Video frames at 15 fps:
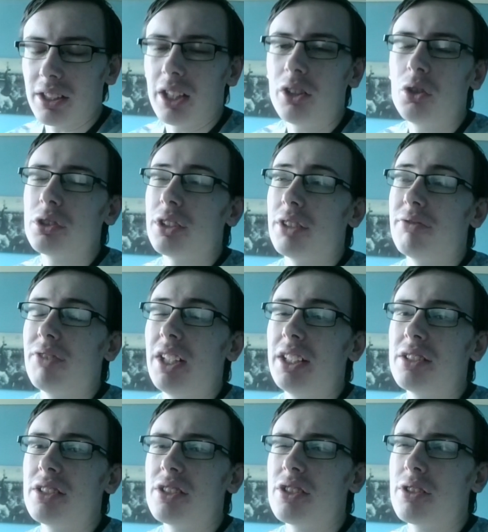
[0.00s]
And also, in
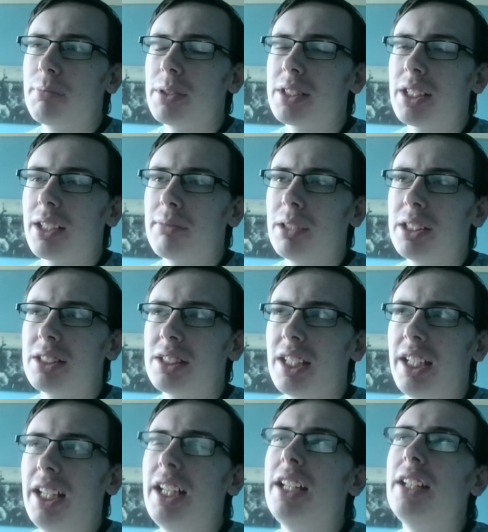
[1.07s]
fairness, it should be taking place
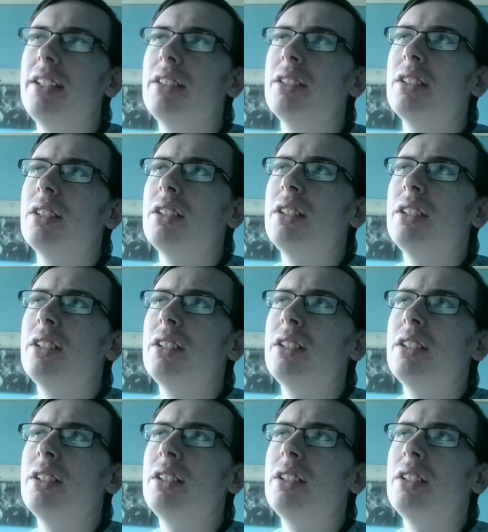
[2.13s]
in